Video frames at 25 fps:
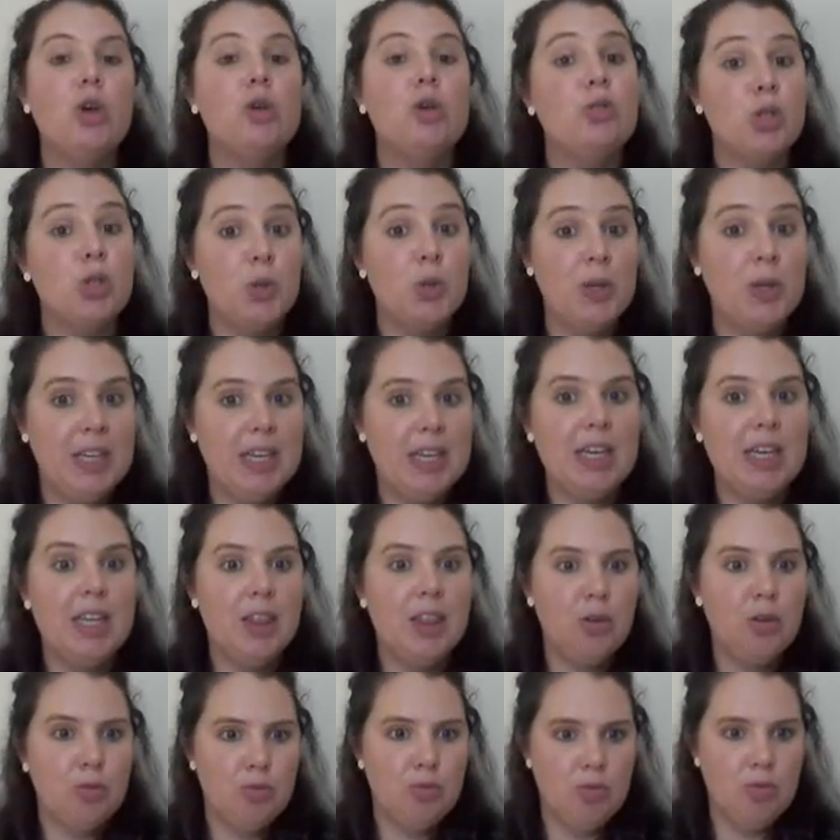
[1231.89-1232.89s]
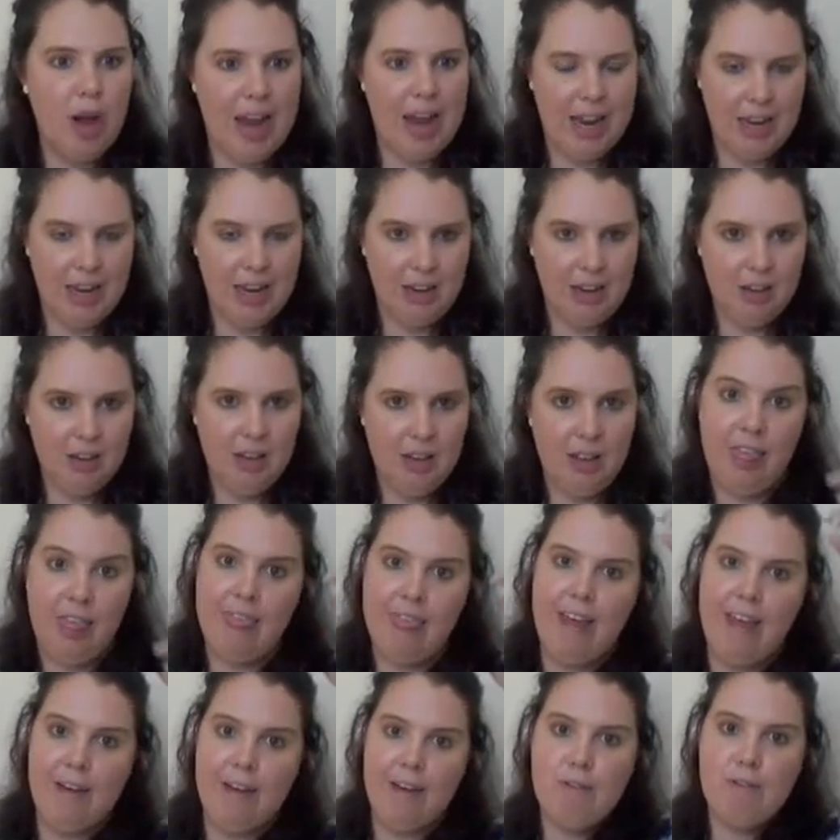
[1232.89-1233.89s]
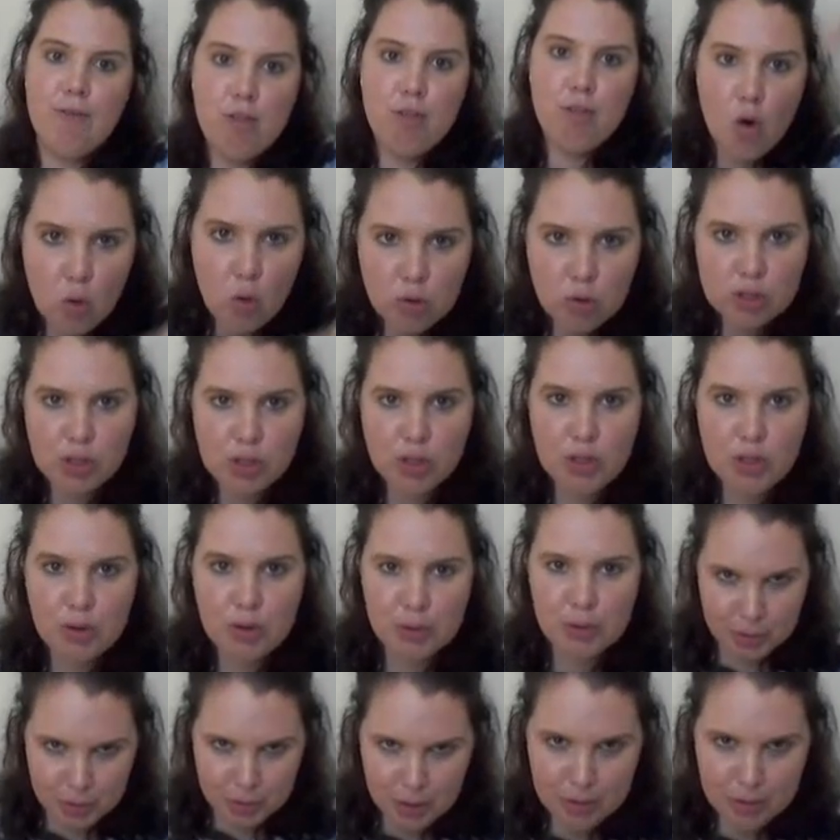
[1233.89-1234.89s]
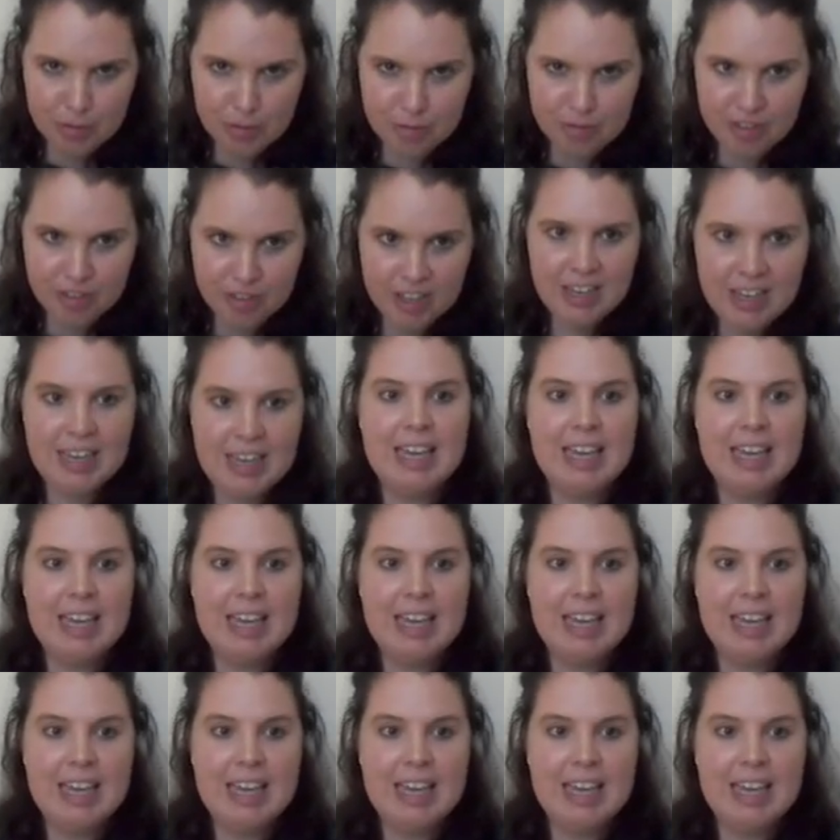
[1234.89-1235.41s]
So yeah, the rain that falls on the roof,